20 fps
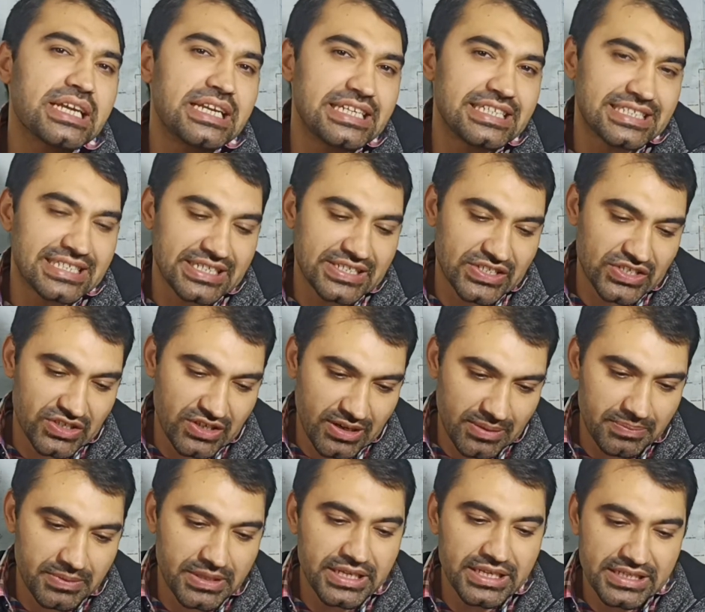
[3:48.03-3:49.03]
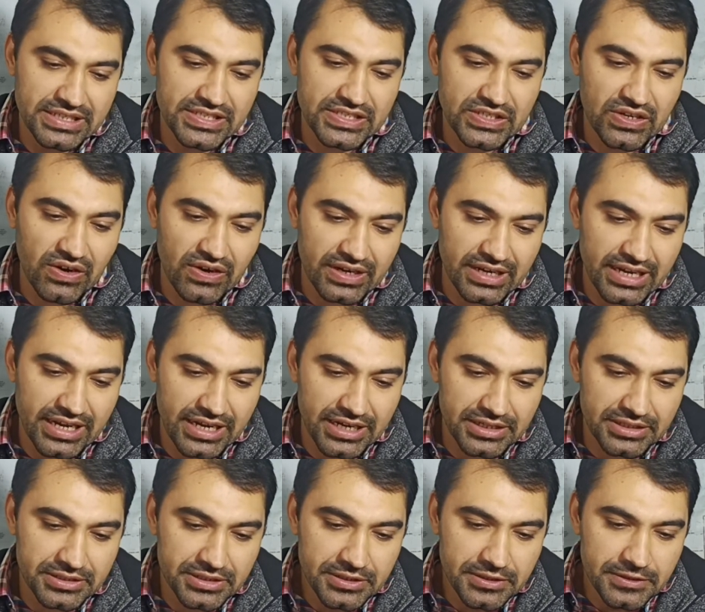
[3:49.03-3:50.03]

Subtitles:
interest of the Scotland.